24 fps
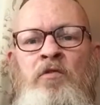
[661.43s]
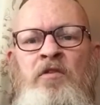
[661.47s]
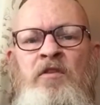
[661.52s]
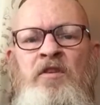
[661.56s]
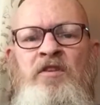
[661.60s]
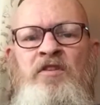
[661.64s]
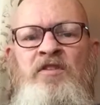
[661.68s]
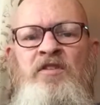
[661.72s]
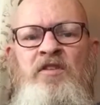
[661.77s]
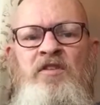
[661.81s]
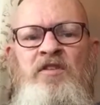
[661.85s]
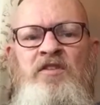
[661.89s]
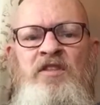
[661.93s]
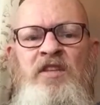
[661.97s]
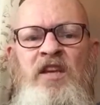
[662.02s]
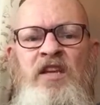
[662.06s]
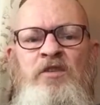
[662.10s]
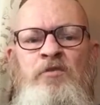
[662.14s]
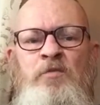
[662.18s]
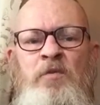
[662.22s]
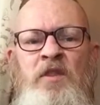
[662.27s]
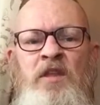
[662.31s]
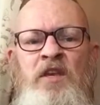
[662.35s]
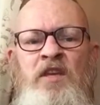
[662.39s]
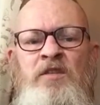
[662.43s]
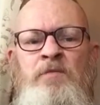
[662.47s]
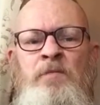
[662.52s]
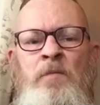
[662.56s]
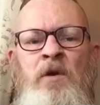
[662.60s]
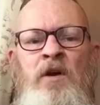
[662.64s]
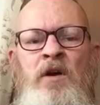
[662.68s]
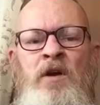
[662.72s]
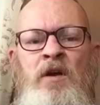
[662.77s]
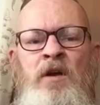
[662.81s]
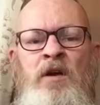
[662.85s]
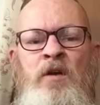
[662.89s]
the success with this.
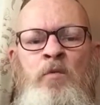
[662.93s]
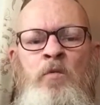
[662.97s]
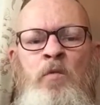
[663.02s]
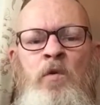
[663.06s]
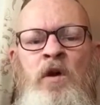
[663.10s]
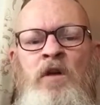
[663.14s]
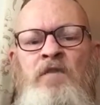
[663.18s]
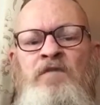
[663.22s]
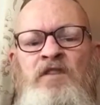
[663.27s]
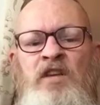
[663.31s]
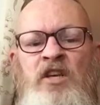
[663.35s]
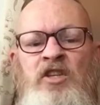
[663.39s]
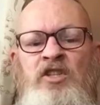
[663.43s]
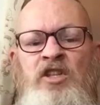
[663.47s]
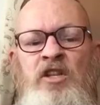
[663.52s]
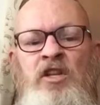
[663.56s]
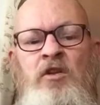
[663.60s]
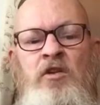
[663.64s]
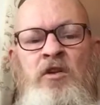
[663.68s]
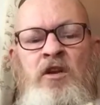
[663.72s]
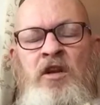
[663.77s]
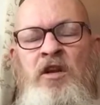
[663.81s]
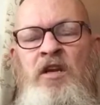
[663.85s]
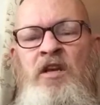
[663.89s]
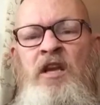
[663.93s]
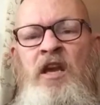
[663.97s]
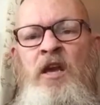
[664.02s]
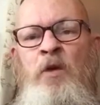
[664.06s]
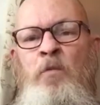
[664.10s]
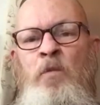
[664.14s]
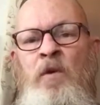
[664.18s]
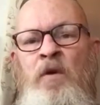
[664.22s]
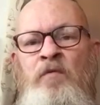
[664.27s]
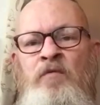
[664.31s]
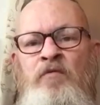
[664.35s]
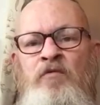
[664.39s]
My wife's actually looking at getting
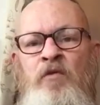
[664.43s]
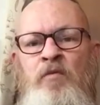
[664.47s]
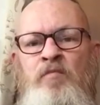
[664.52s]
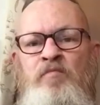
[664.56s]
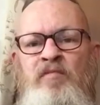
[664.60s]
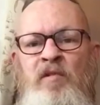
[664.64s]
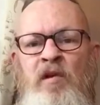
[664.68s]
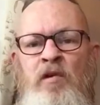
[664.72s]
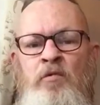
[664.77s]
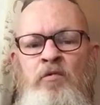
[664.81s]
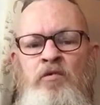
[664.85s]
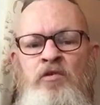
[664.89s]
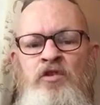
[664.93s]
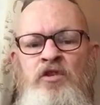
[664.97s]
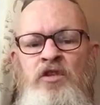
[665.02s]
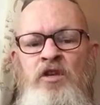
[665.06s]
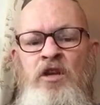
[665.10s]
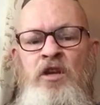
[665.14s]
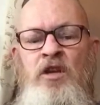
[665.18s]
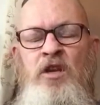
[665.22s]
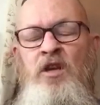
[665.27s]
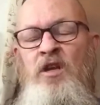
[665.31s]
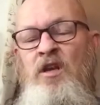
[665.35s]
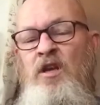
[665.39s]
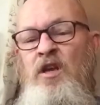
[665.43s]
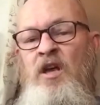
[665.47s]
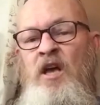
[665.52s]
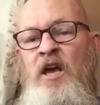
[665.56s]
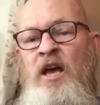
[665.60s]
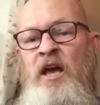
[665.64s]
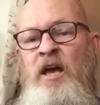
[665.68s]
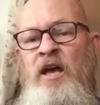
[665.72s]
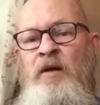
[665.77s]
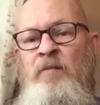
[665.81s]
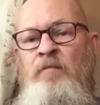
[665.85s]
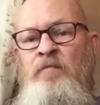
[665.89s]
one for a brooch,
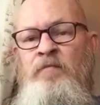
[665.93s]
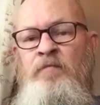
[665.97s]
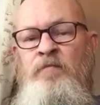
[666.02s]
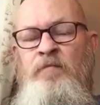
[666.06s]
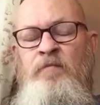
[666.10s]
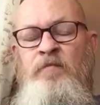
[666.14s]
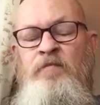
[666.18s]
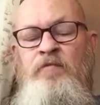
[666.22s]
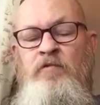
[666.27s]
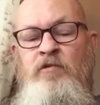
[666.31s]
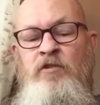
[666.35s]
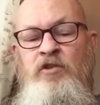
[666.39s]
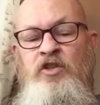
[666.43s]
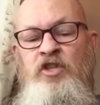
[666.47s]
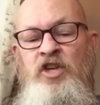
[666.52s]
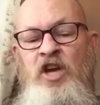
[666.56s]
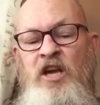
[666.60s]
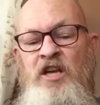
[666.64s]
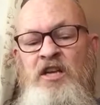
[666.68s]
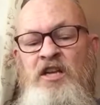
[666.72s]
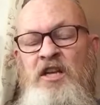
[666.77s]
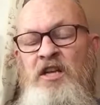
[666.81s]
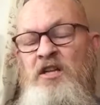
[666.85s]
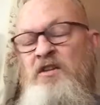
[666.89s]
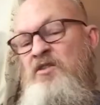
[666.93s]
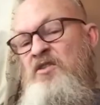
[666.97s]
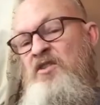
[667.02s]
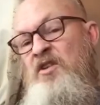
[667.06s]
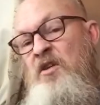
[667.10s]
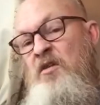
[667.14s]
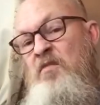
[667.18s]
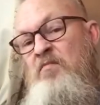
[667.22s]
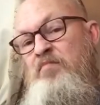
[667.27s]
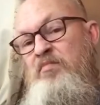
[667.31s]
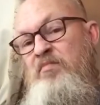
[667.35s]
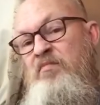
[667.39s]
for a jacket,
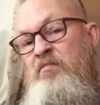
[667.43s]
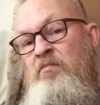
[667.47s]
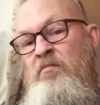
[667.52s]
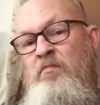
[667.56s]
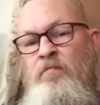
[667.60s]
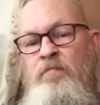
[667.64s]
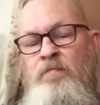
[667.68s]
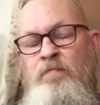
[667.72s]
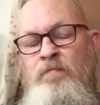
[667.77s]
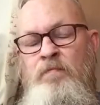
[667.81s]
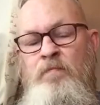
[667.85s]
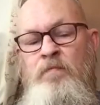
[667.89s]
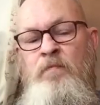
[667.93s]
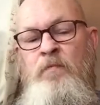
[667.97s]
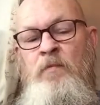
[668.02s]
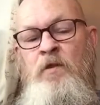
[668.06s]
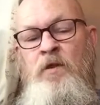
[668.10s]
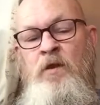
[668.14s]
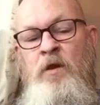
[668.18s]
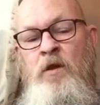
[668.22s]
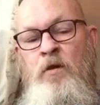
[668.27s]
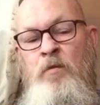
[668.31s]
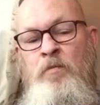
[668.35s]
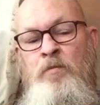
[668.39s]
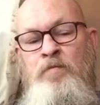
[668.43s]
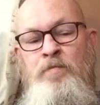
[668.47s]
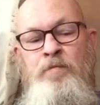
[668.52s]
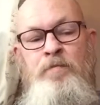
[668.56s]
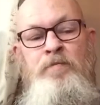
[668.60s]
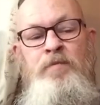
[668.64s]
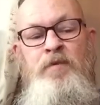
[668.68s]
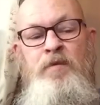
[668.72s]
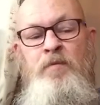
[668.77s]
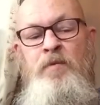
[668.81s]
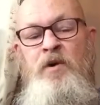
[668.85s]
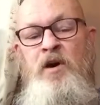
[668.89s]
so I'll
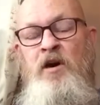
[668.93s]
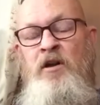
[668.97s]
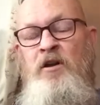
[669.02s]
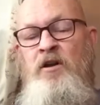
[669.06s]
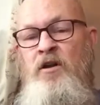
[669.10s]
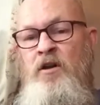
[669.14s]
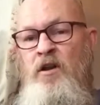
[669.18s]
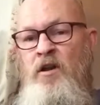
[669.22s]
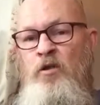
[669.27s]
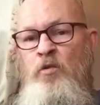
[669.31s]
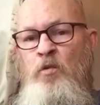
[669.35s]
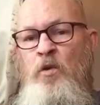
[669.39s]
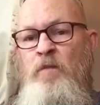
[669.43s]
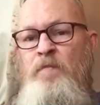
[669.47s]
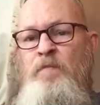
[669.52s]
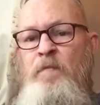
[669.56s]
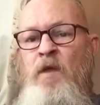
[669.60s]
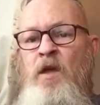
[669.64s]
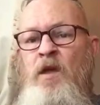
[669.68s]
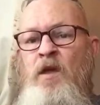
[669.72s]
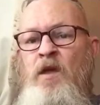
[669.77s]
be buying another one.